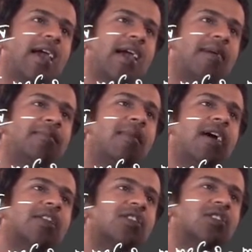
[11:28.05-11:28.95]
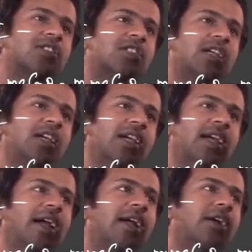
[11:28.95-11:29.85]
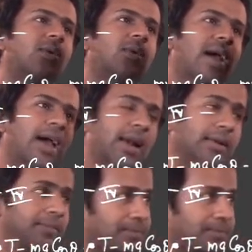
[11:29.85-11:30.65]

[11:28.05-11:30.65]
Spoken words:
mg into L,